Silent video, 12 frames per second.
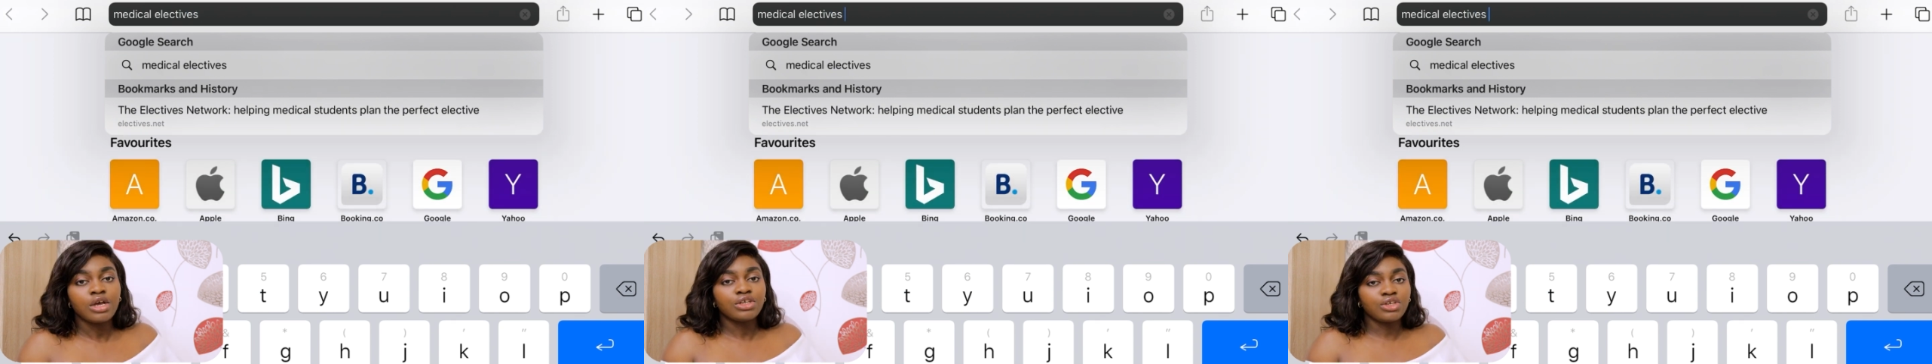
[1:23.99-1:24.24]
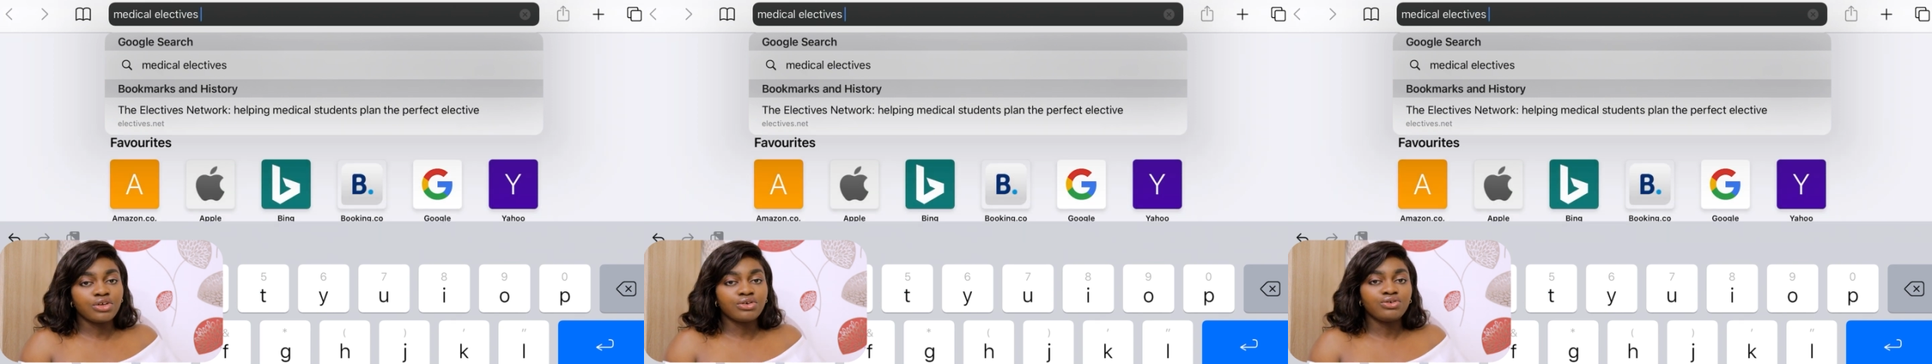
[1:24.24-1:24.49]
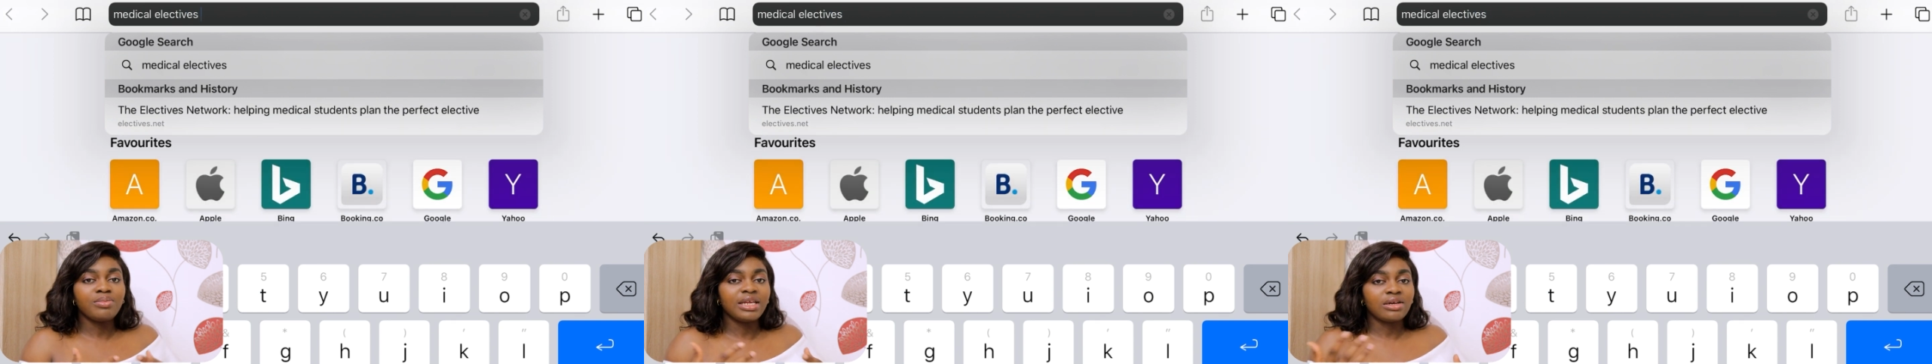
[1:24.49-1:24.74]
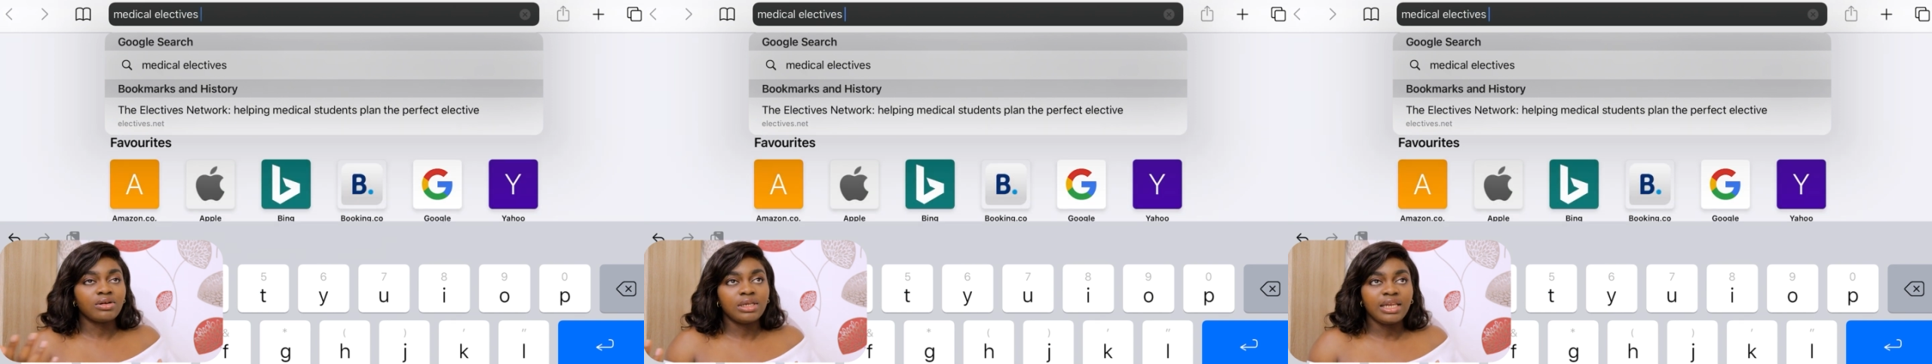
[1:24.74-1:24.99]
so you could do
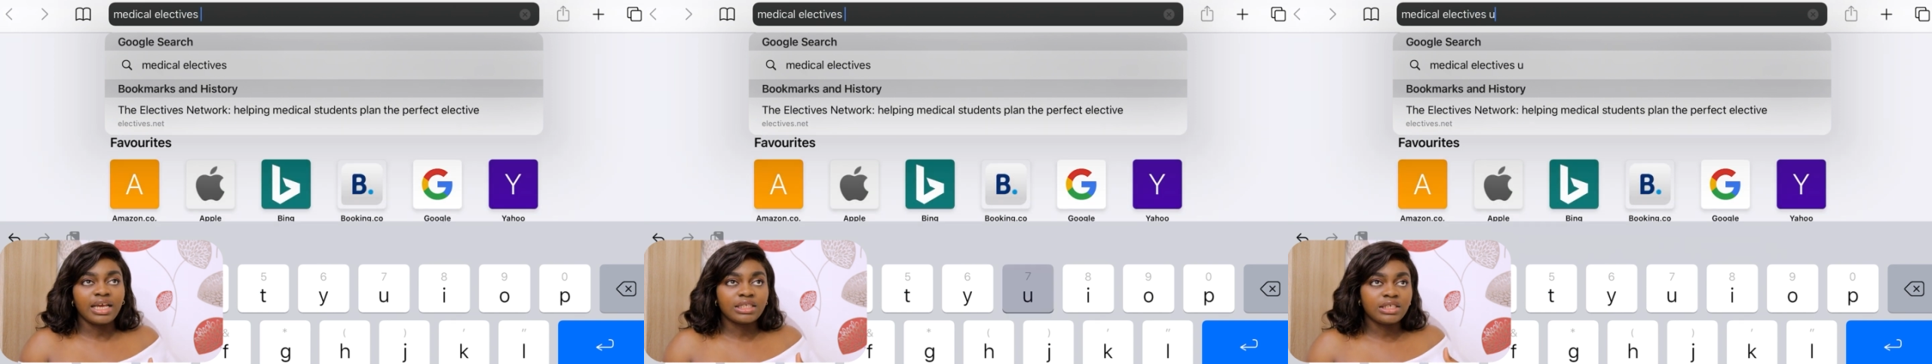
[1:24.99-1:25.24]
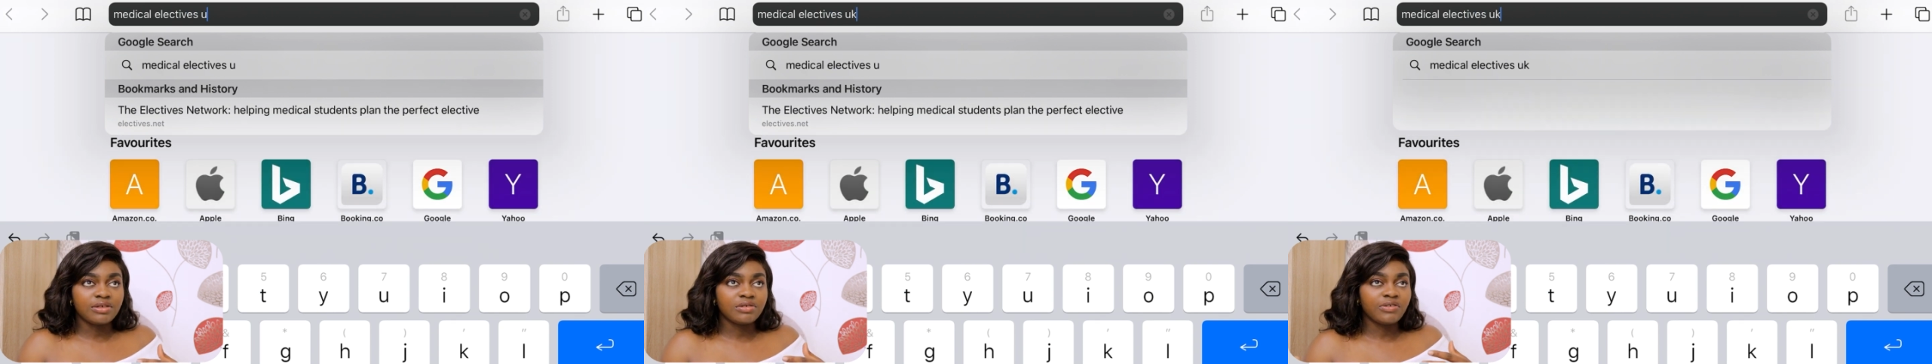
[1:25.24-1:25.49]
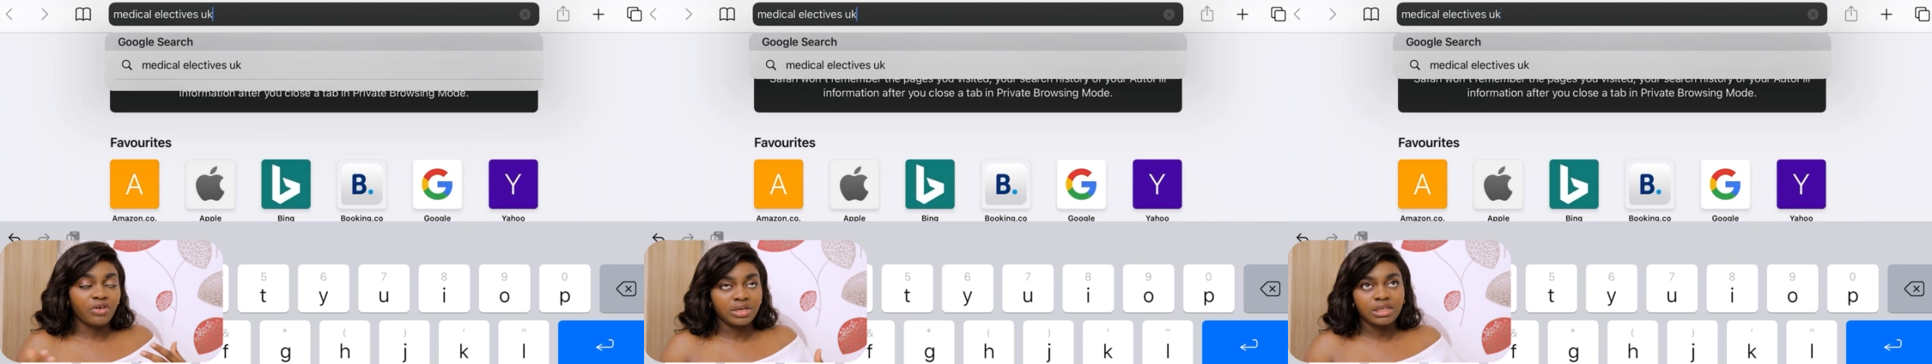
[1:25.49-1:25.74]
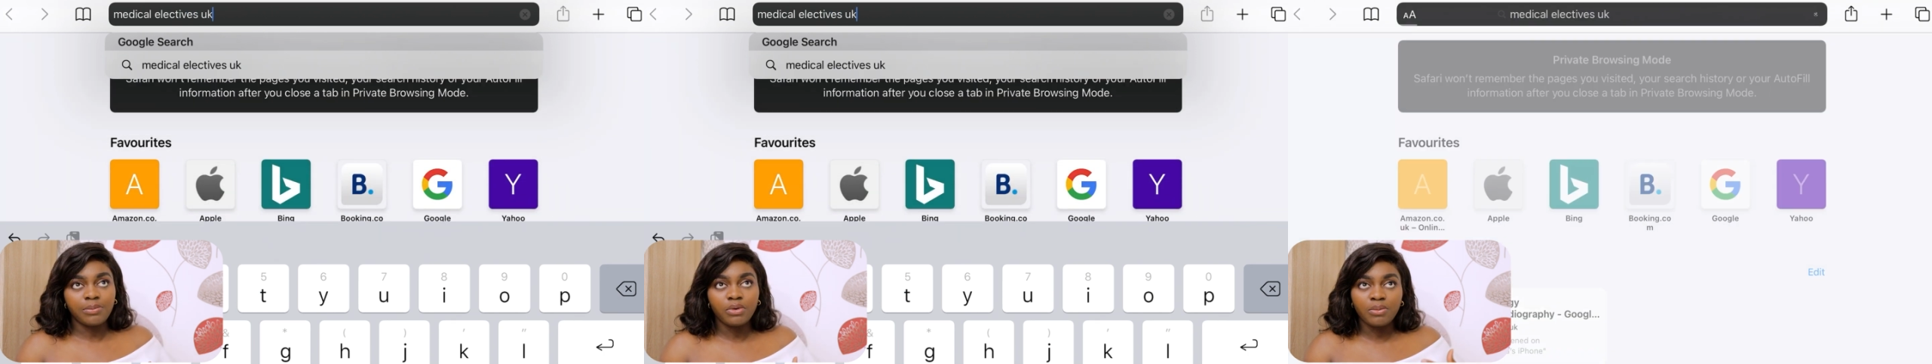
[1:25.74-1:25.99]
medical electives for
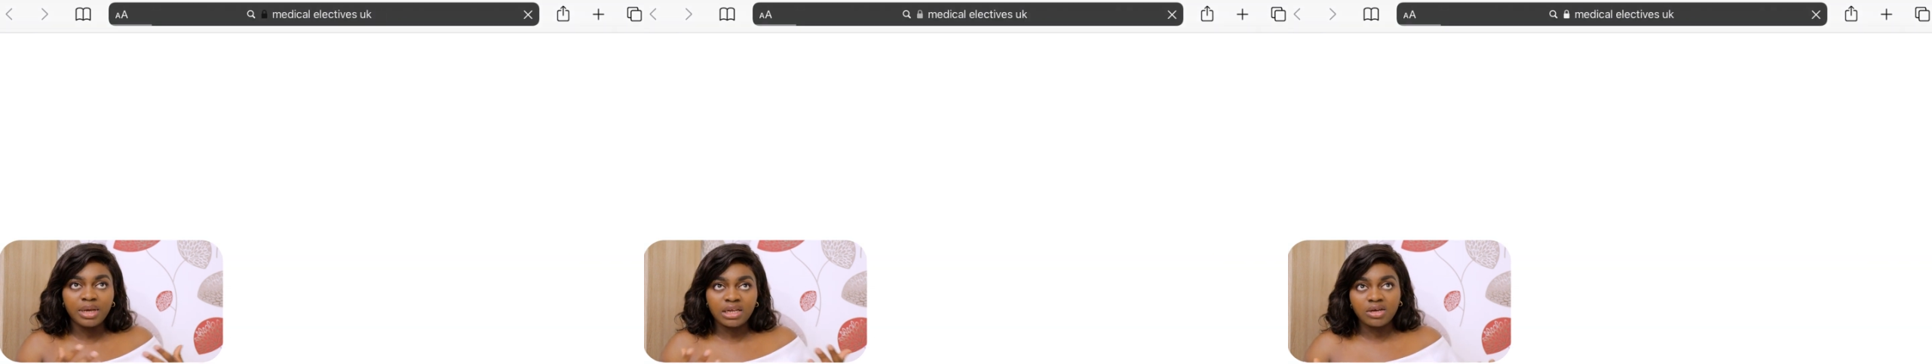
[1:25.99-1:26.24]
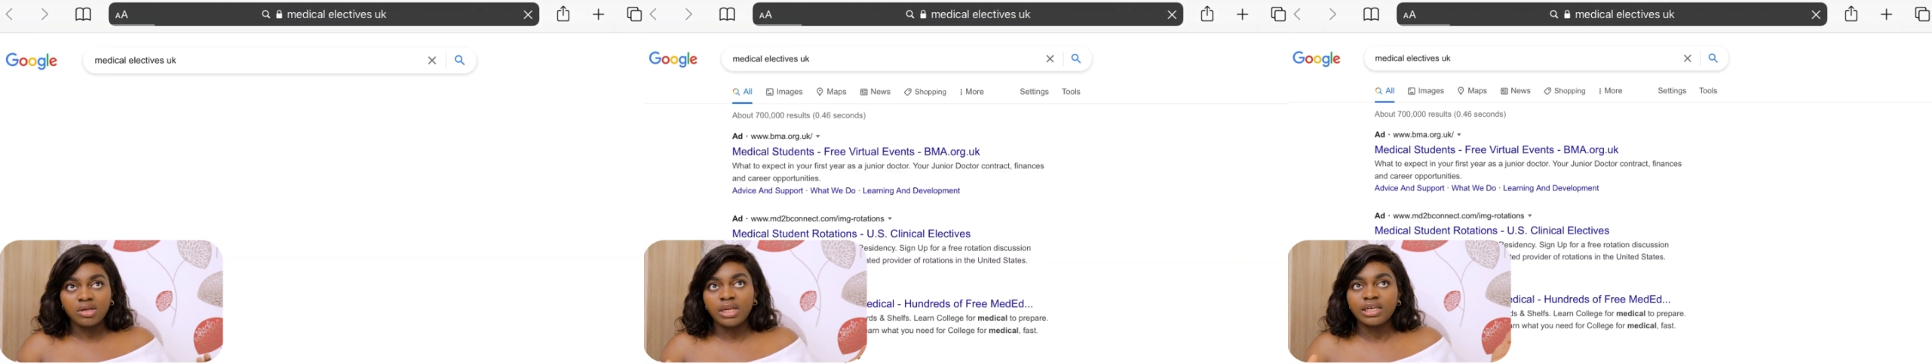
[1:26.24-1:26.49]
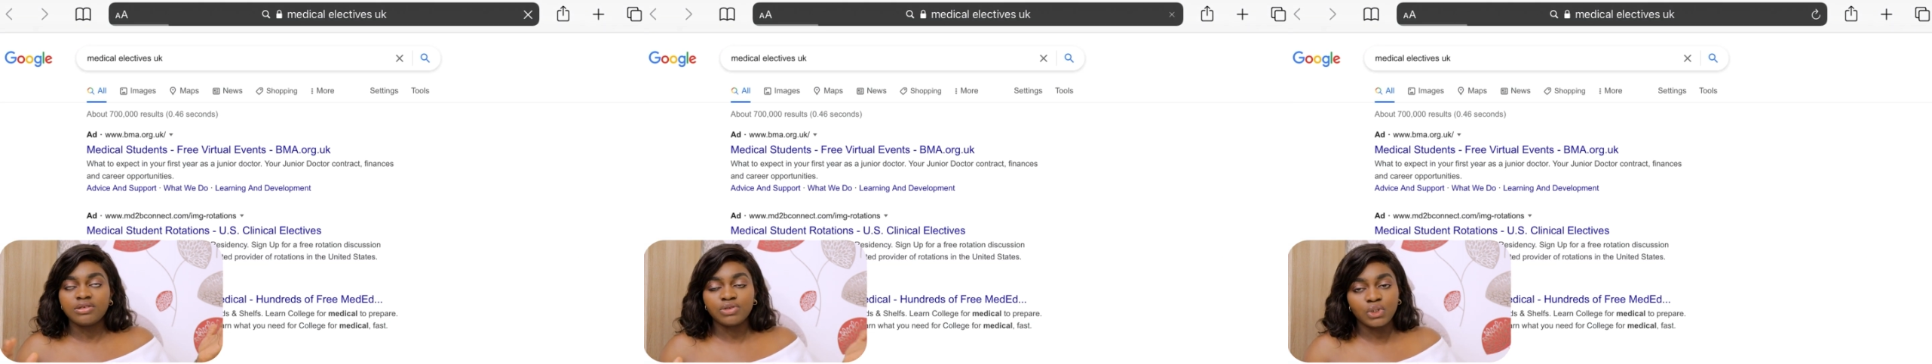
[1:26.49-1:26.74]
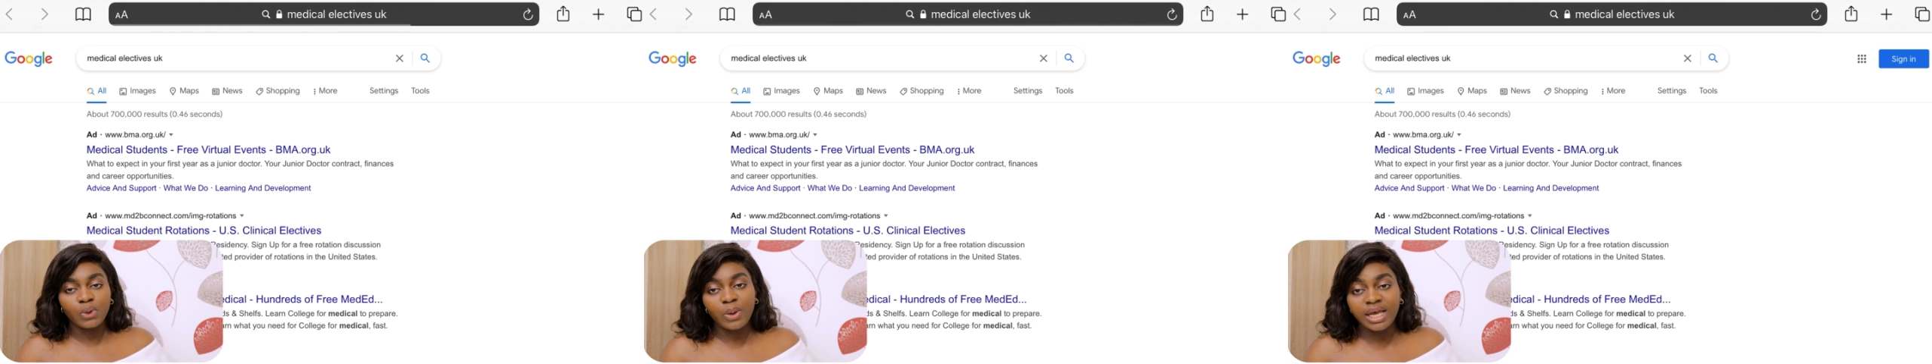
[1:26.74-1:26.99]
example medical
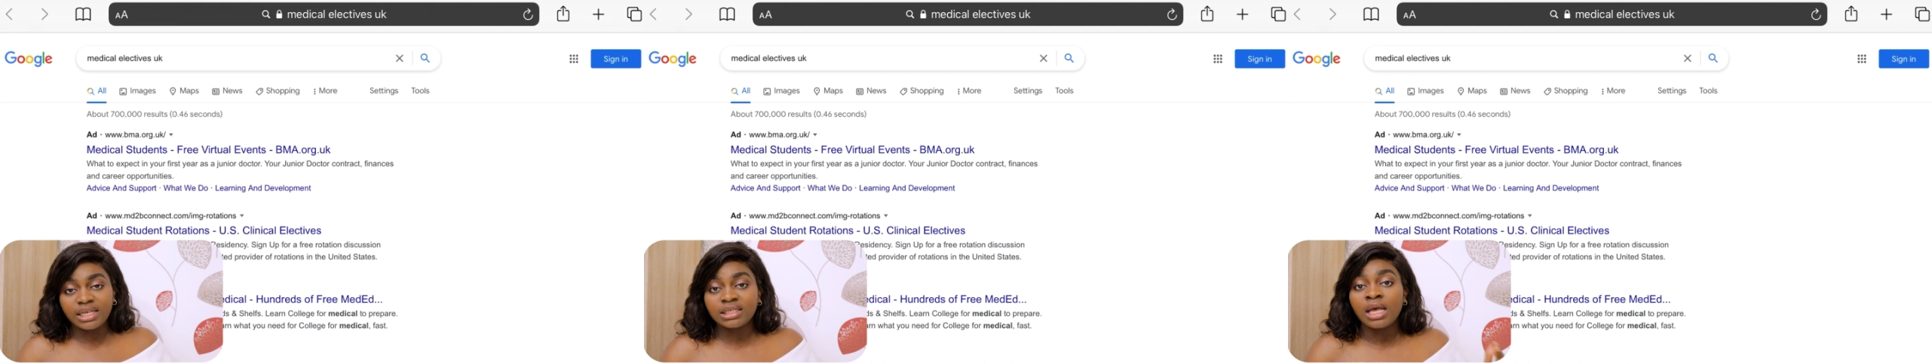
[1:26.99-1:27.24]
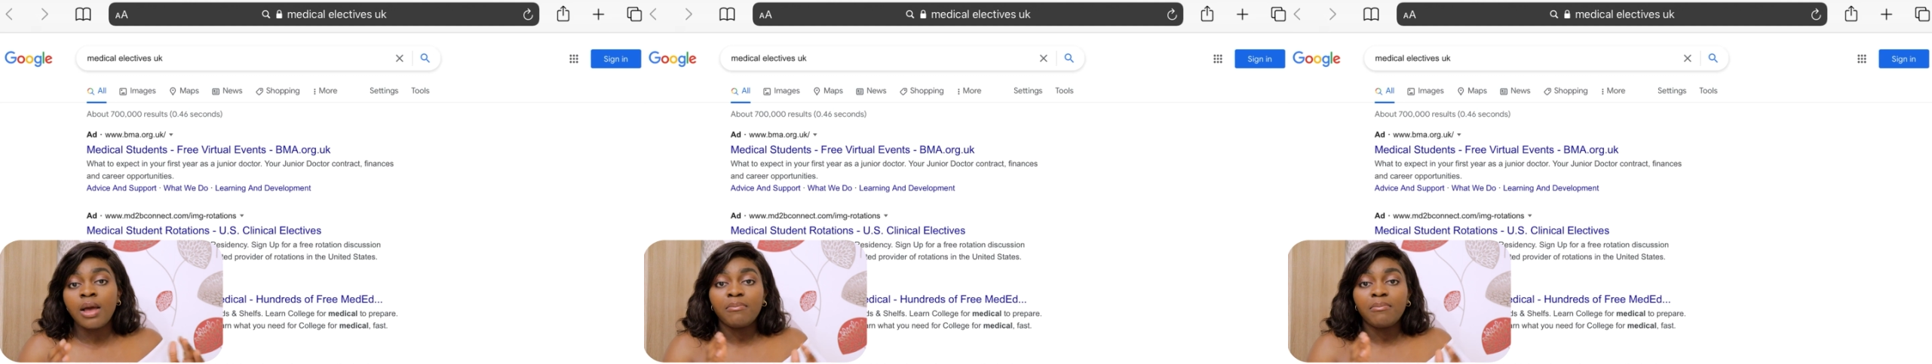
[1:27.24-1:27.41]
electives us